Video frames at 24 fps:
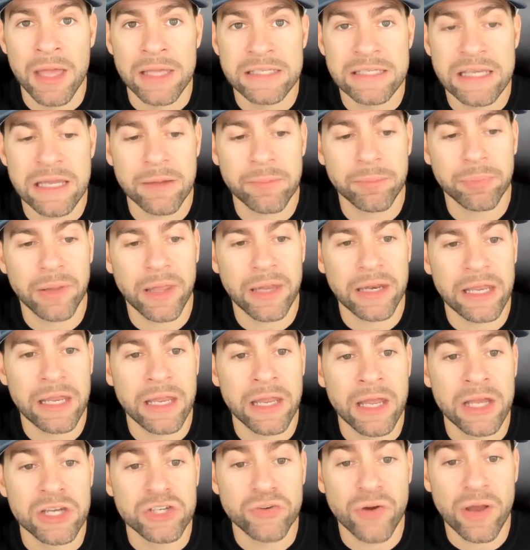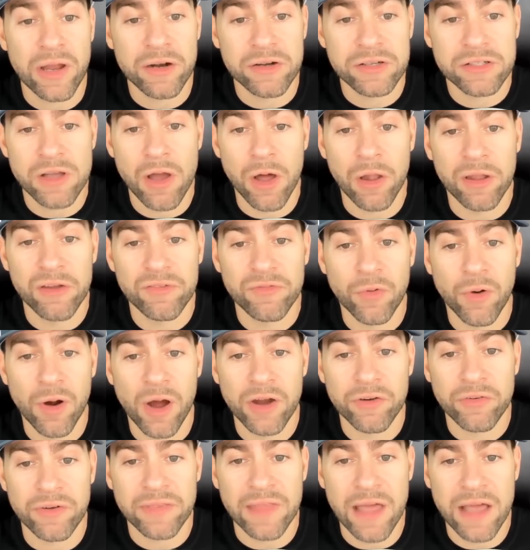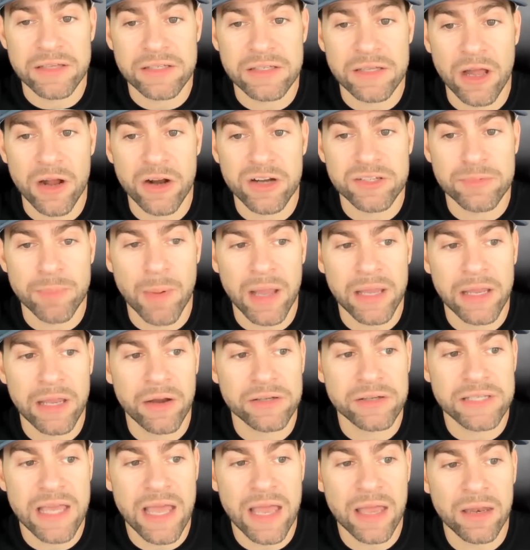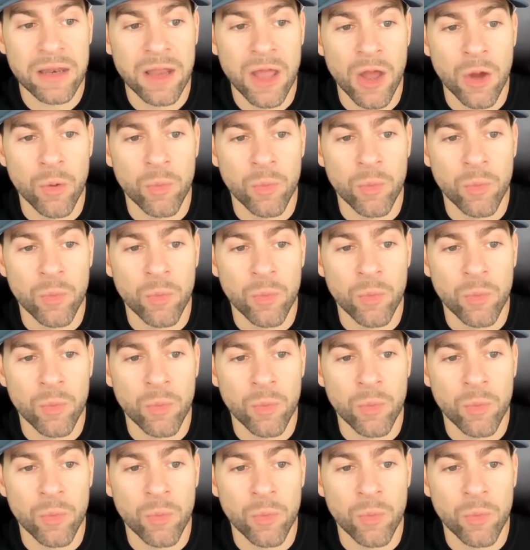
Seeing plenty traders calling for $100,000 by year's end,